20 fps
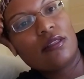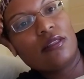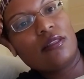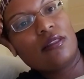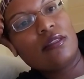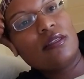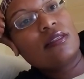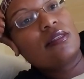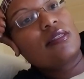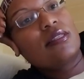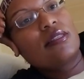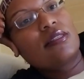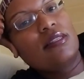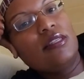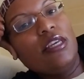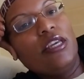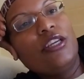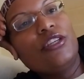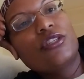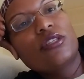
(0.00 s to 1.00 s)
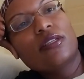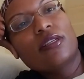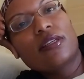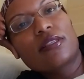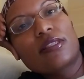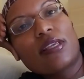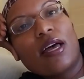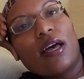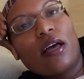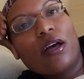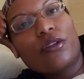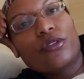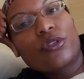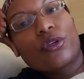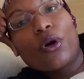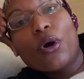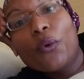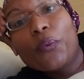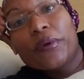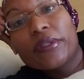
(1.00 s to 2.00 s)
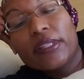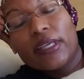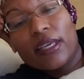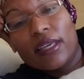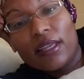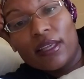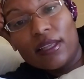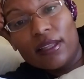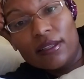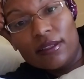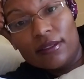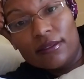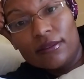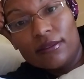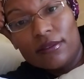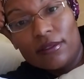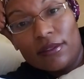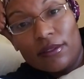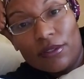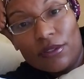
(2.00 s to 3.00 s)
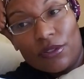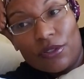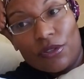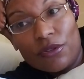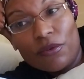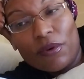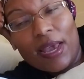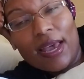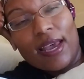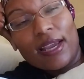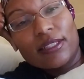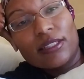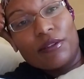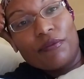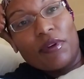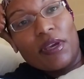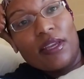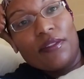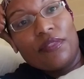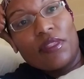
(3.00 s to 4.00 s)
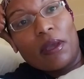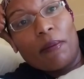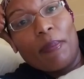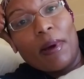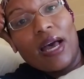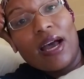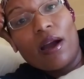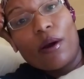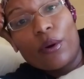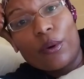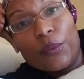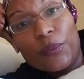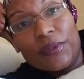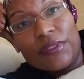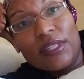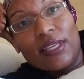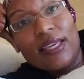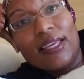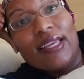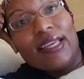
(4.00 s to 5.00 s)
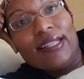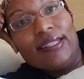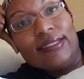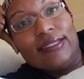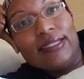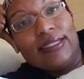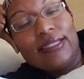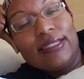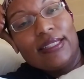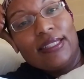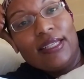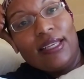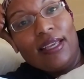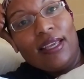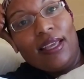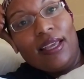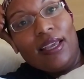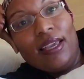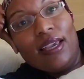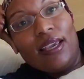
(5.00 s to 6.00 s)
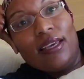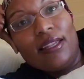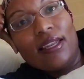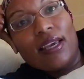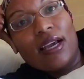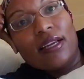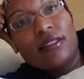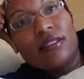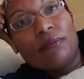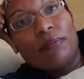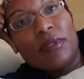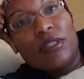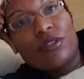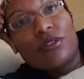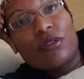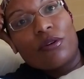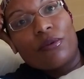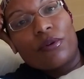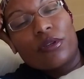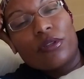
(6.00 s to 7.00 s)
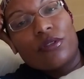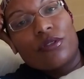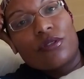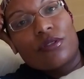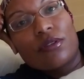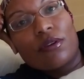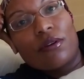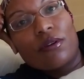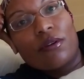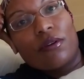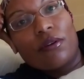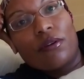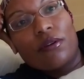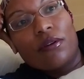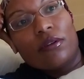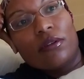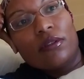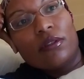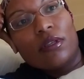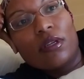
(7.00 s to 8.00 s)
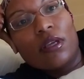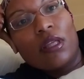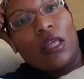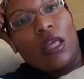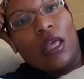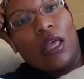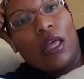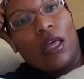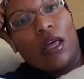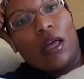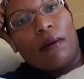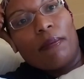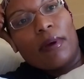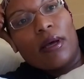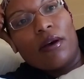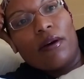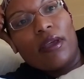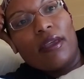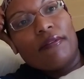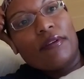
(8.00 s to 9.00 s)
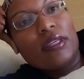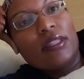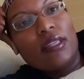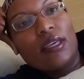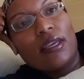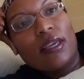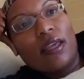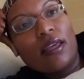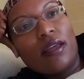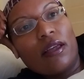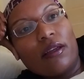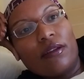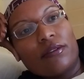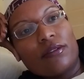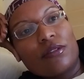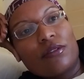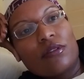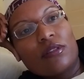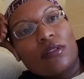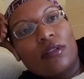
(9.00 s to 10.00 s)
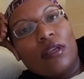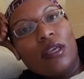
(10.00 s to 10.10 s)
This is teaching us how to go within, to activate that power within, and not to be so concerned about everything else.